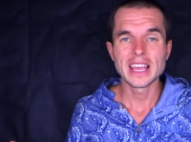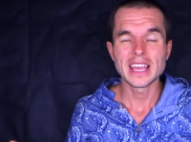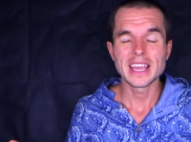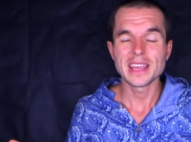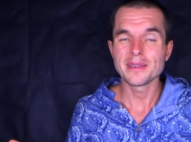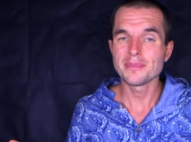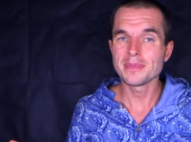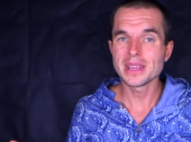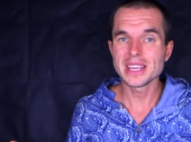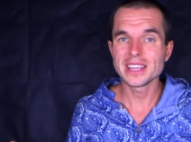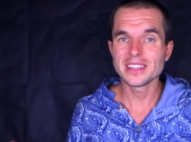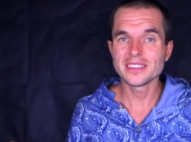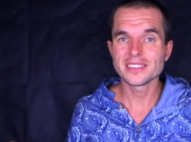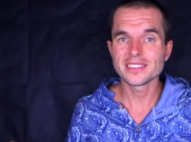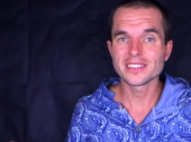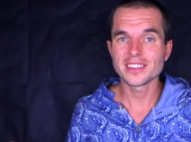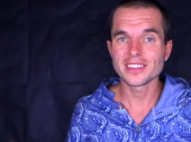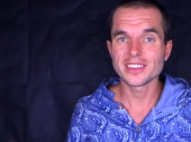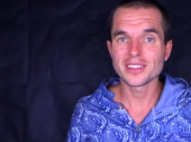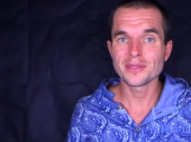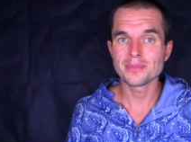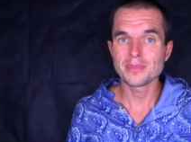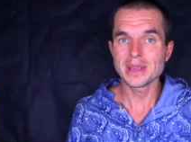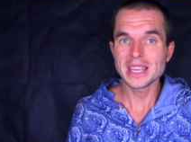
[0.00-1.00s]
It means
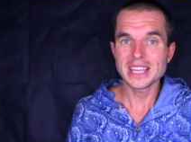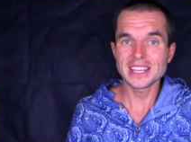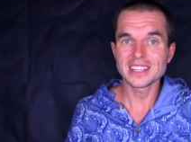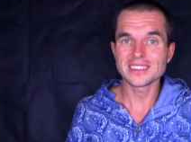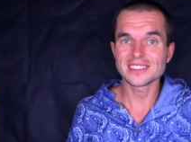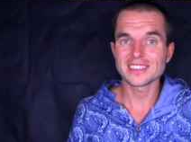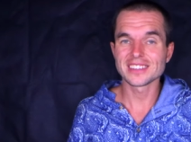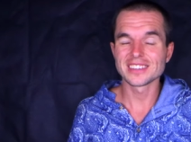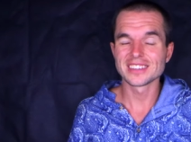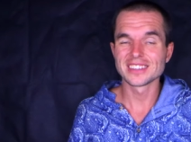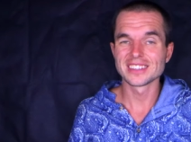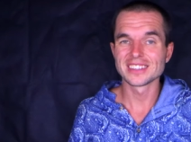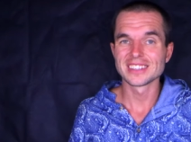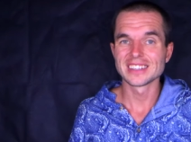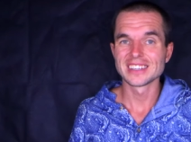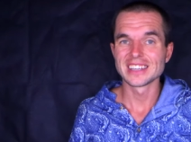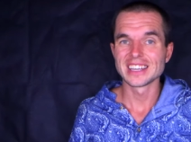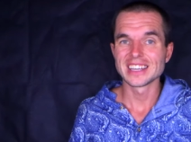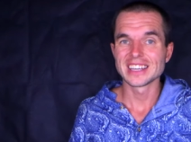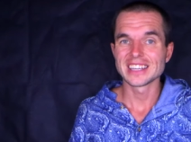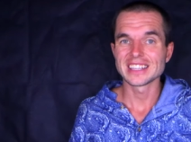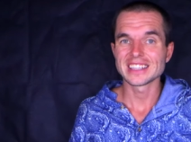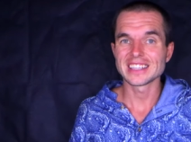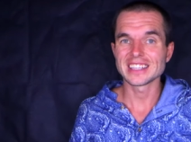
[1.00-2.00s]
that the meat
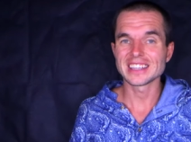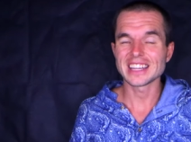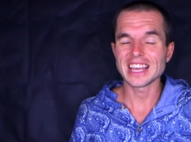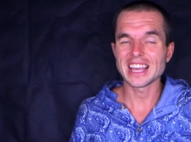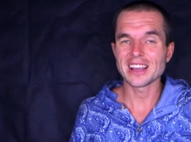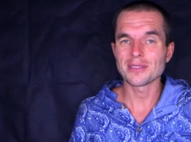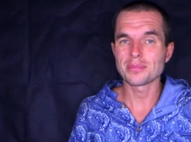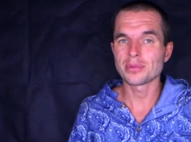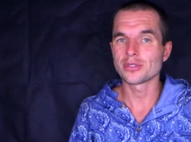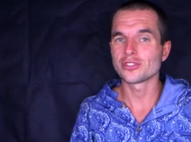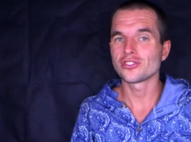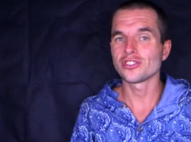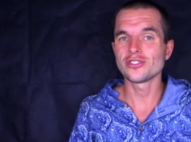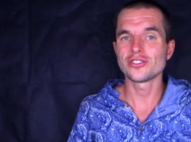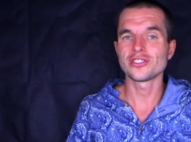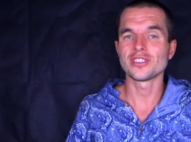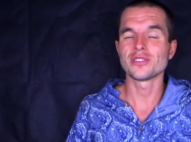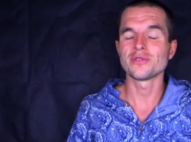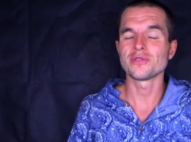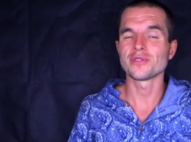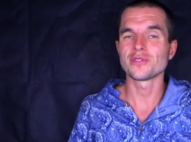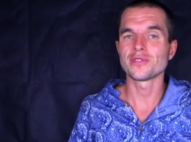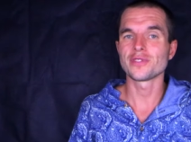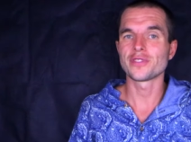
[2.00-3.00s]
that they are
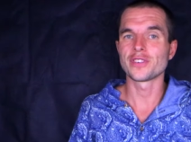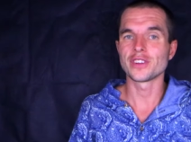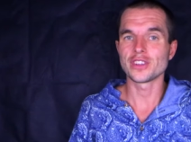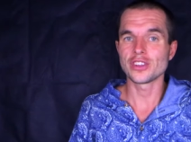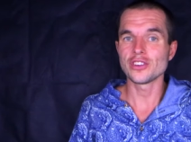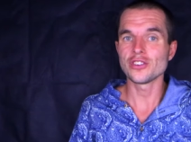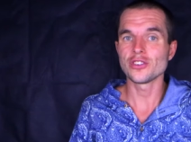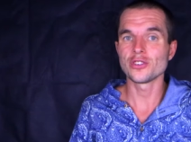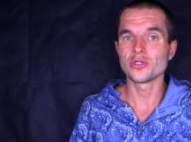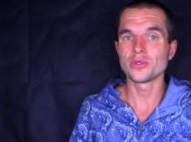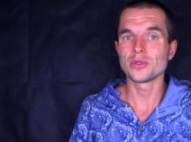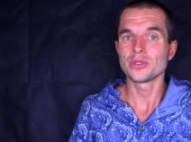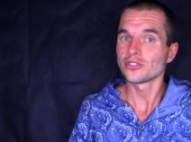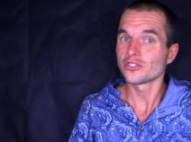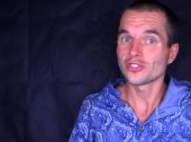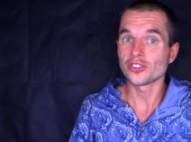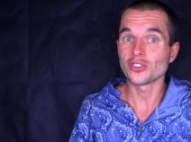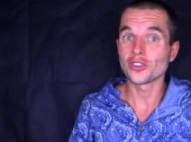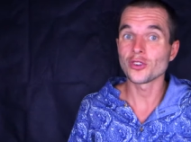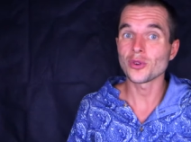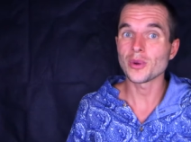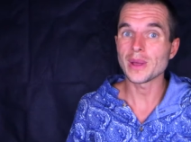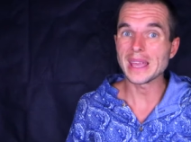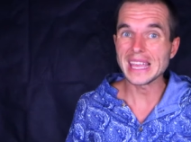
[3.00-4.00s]
producing for you
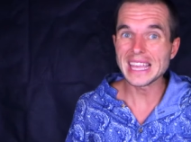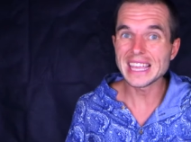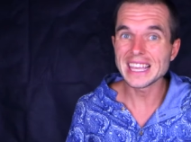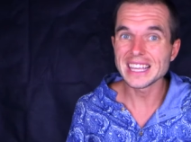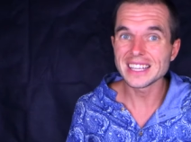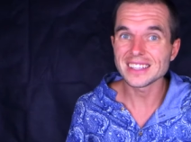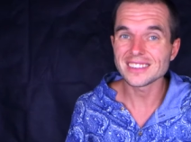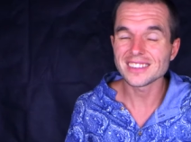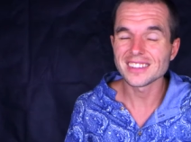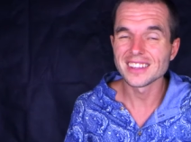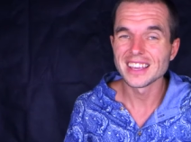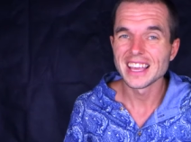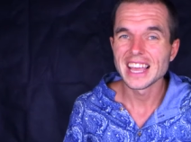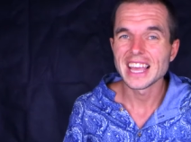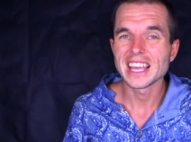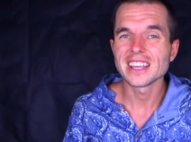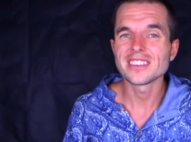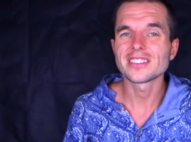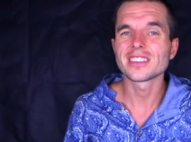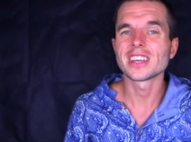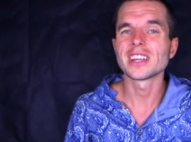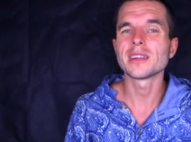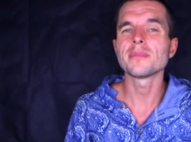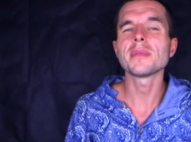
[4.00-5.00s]
to eat
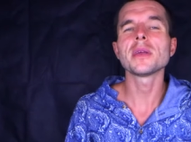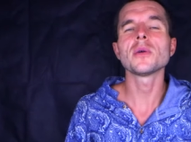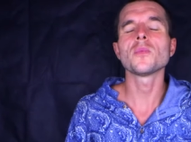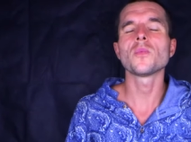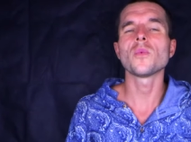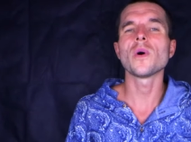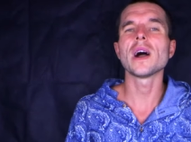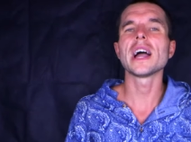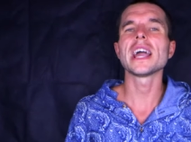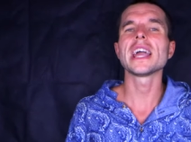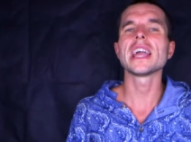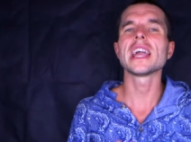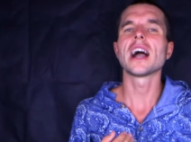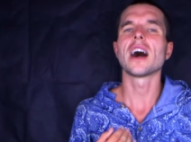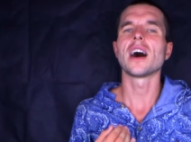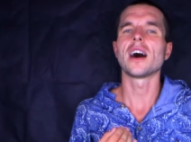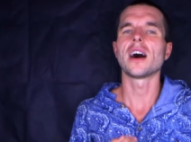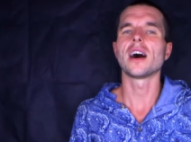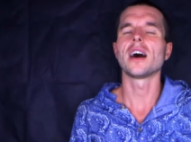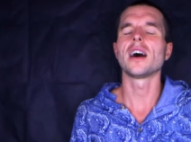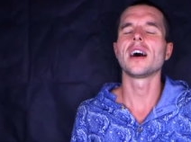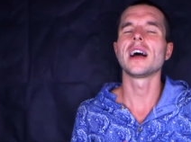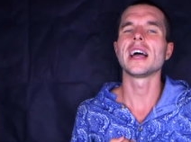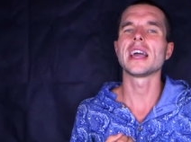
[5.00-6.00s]
is going to be way
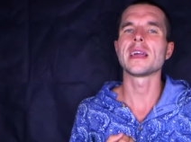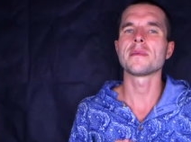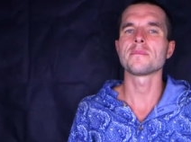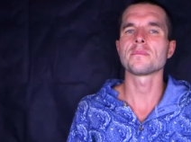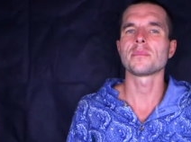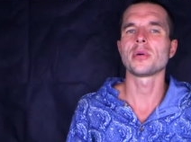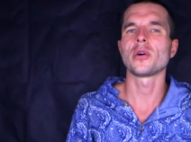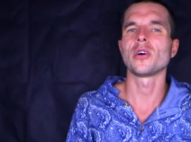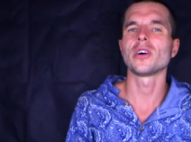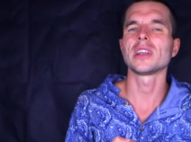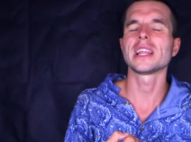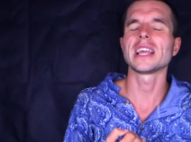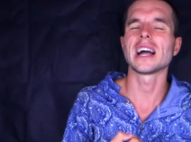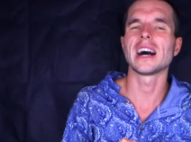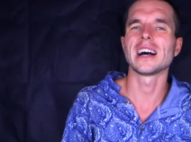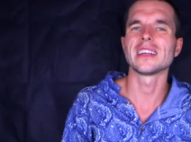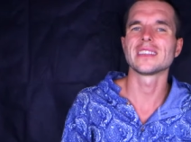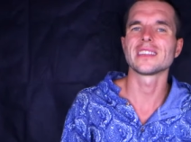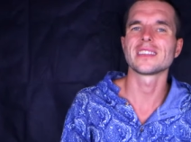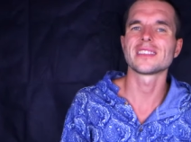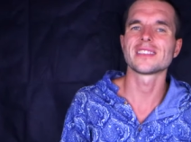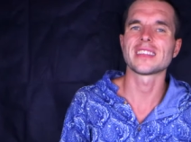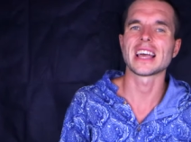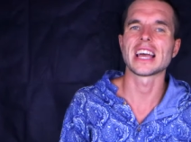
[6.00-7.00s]
higher in
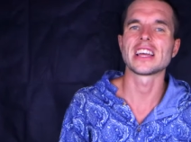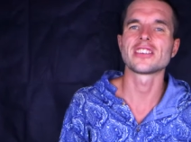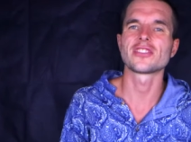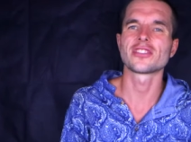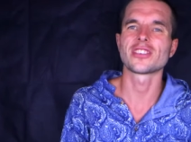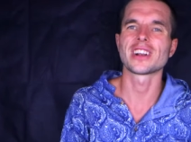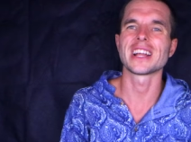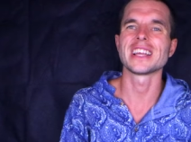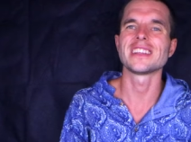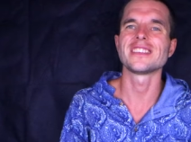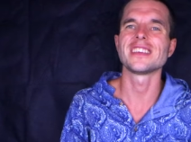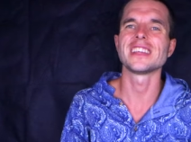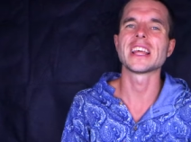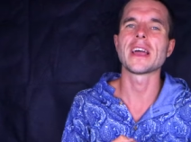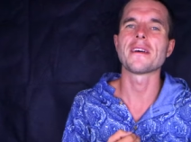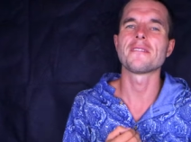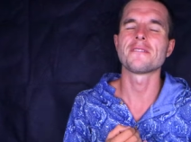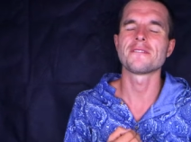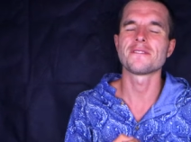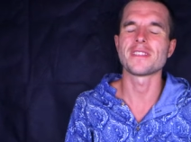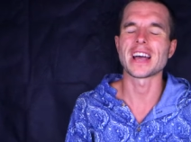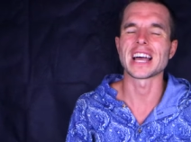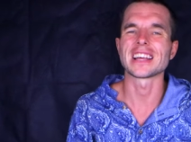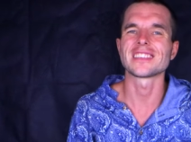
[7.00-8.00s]
polyunsaturated
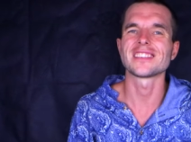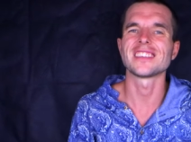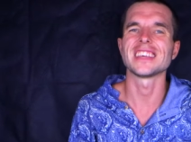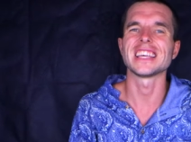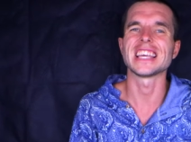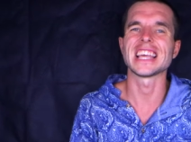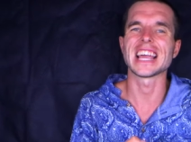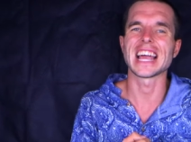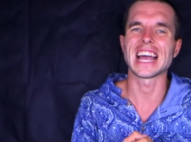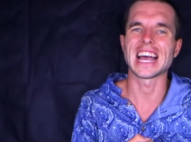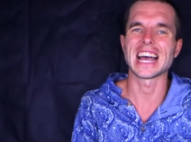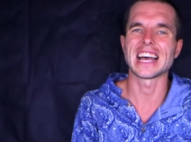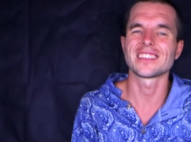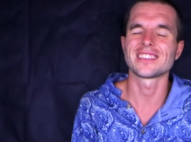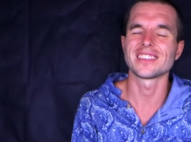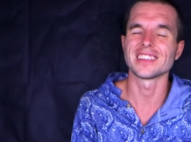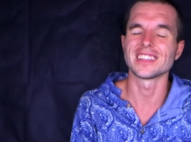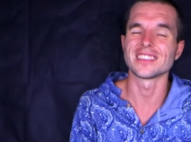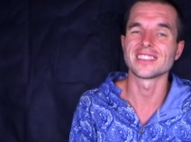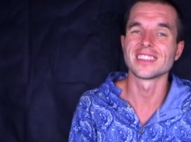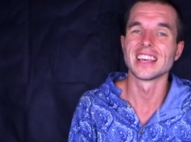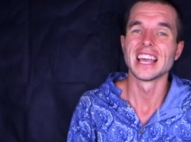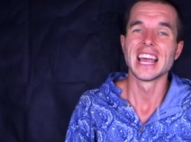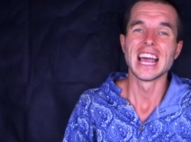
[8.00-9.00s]
fatty
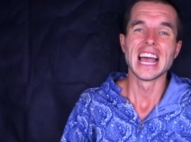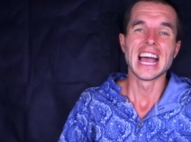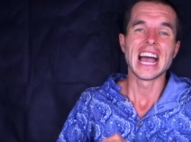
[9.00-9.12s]
acids.